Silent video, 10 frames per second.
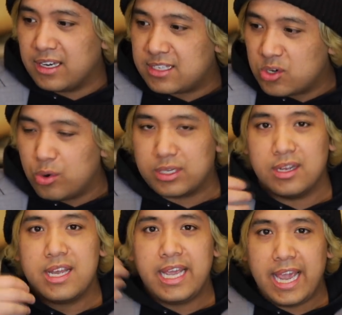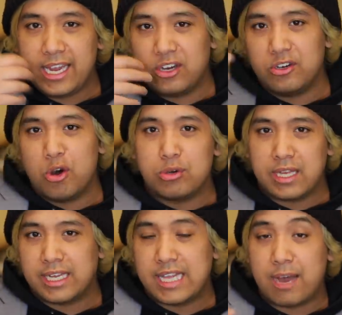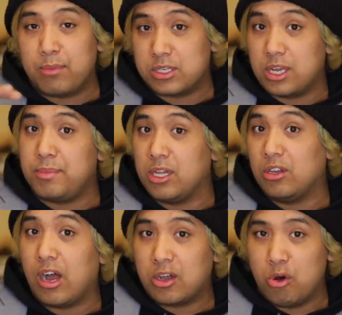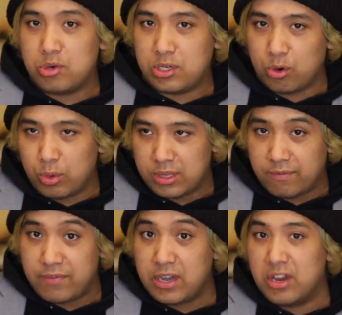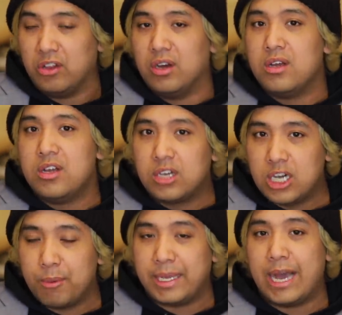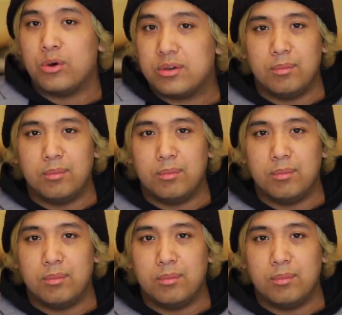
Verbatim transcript: It's going to hit your nose like that, but it's going to be a lot cozier with the vanilla coming out.